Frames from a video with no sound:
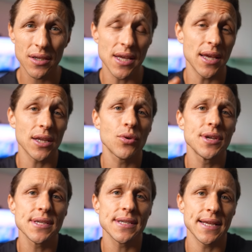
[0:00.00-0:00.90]
to
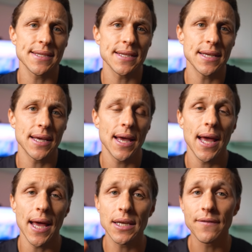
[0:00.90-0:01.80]
increase intensity
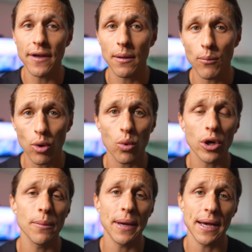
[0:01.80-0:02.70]
and develop more work
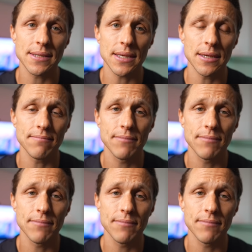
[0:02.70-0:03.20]
capacity.